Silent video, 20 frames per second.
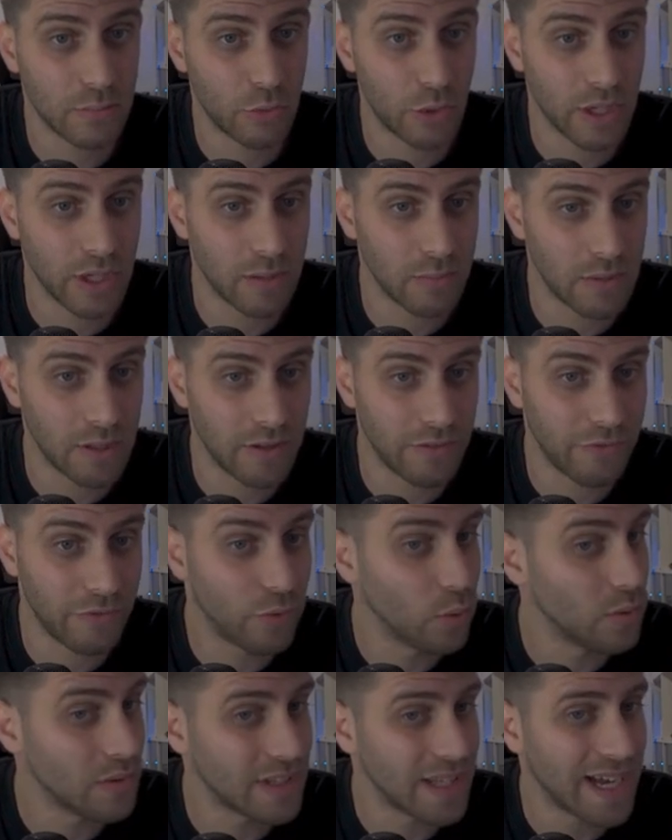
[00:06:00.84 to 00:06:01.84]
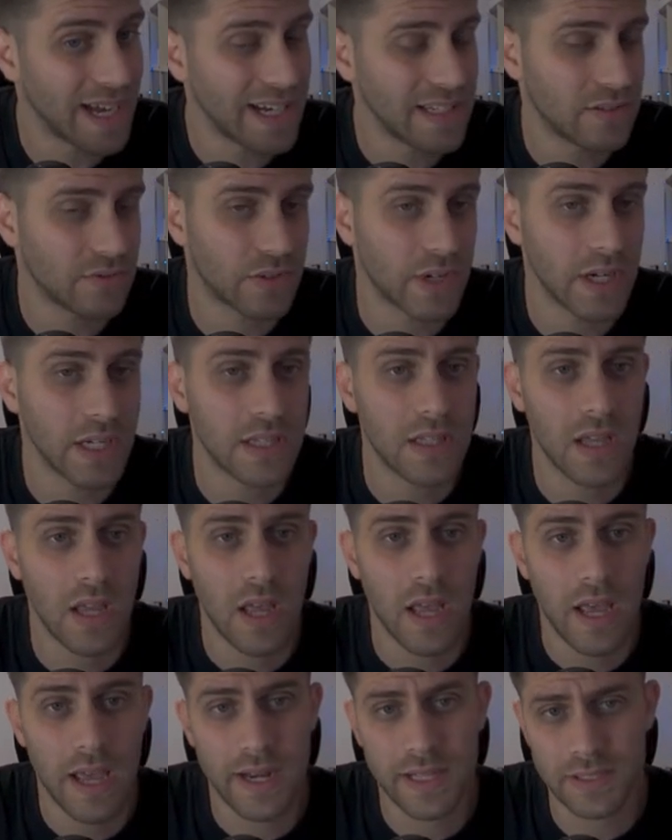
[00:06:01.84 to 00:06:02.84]
bring me full knight, right?
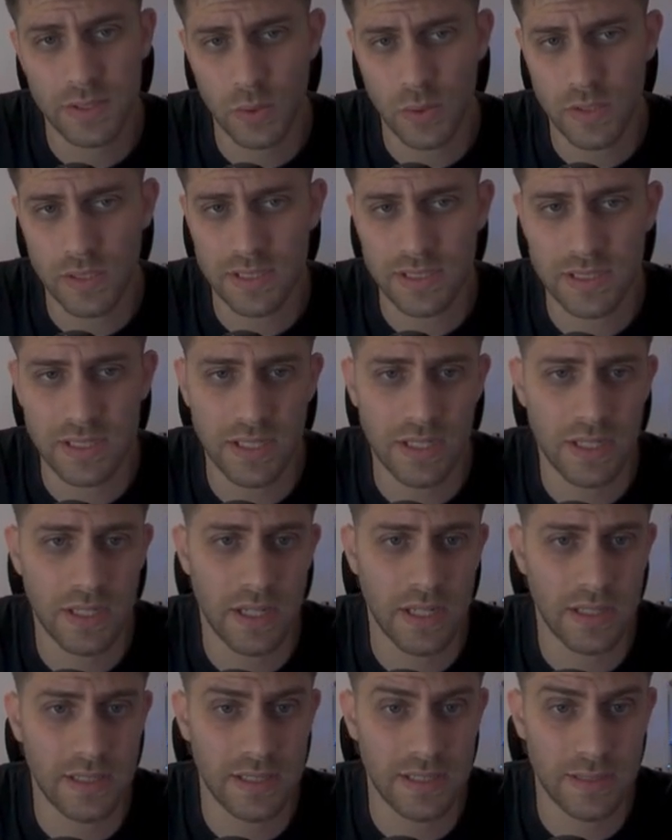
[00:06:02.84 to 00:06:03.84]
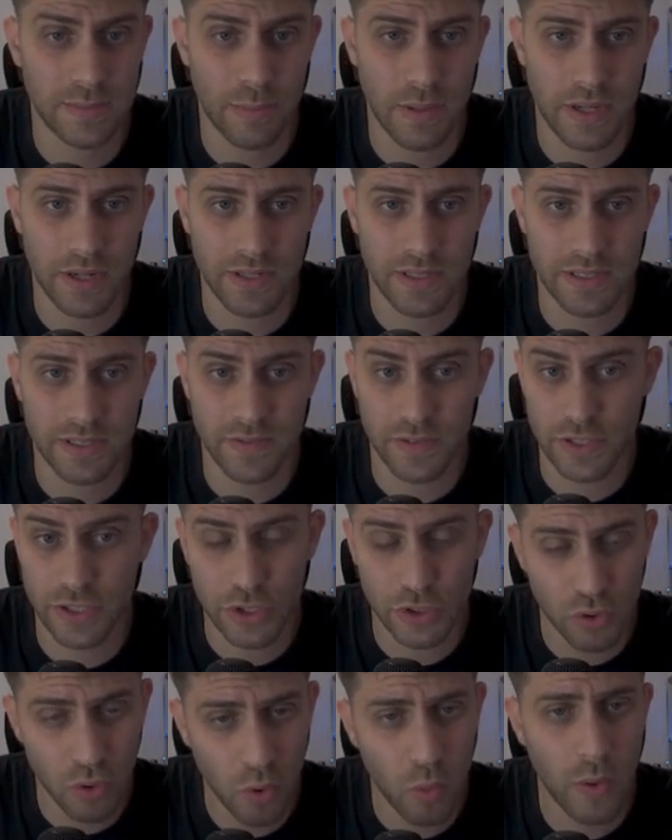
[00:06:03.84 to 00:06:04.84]
And as you can see, this player is a very
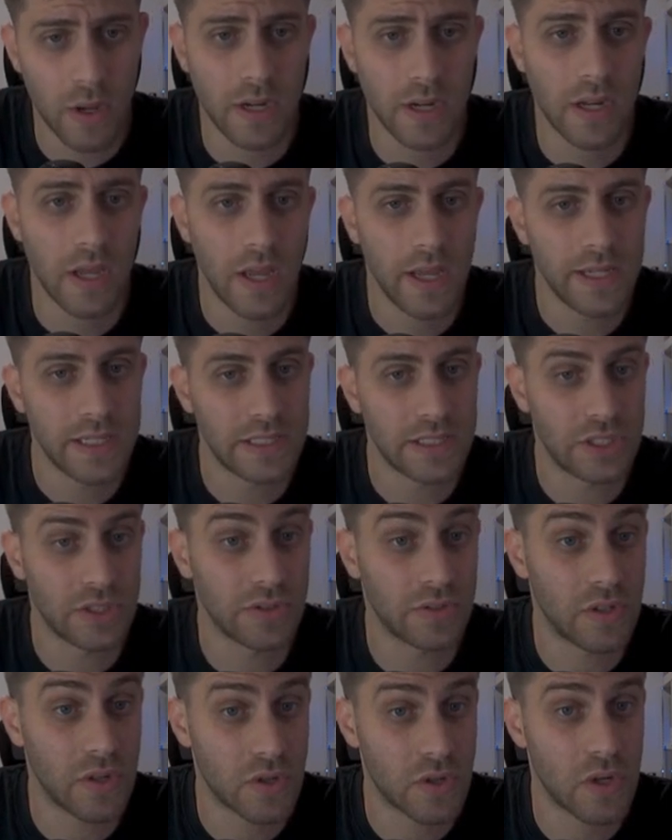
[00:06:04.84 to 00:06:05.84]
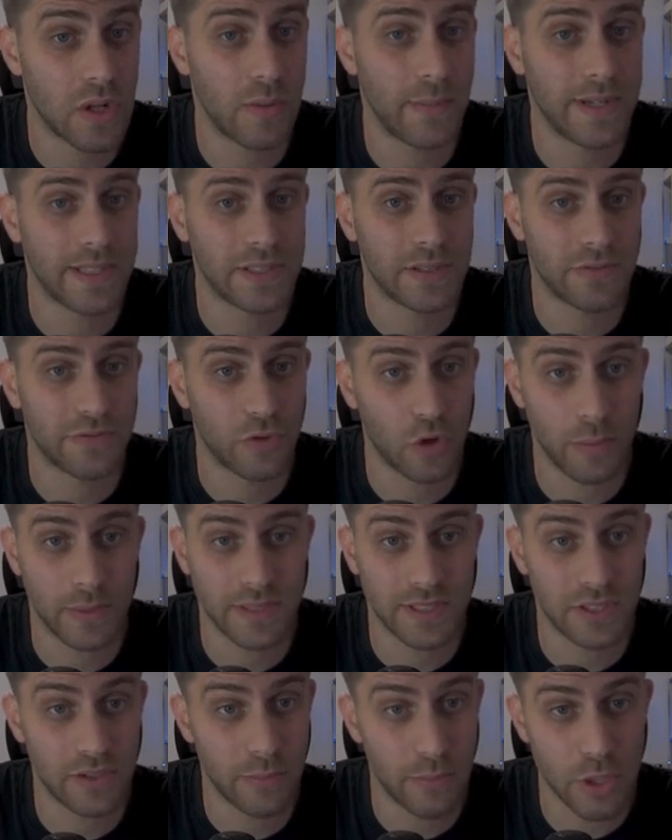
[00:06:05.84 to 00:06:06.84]
strong one. He's international master from
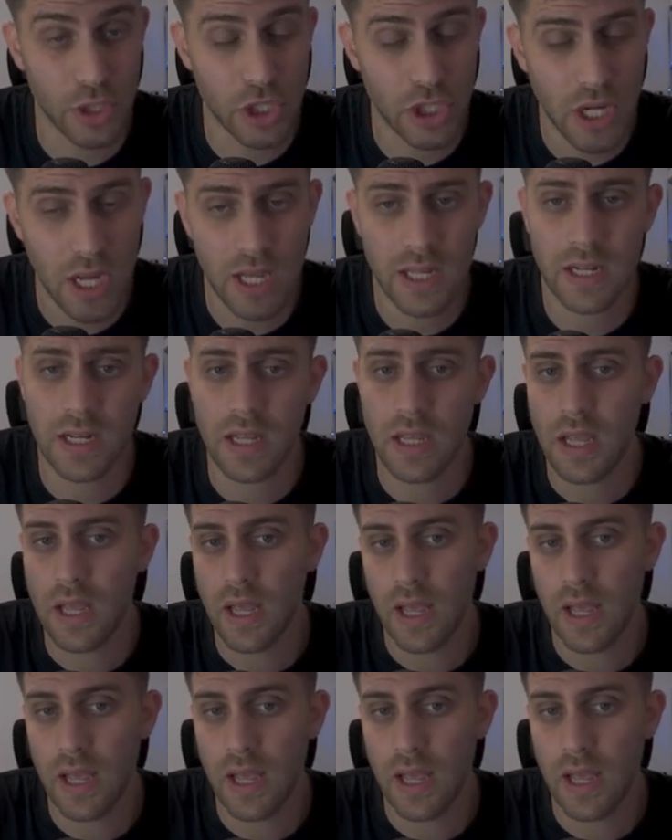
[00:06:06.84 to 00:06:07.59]
Azerbaijan.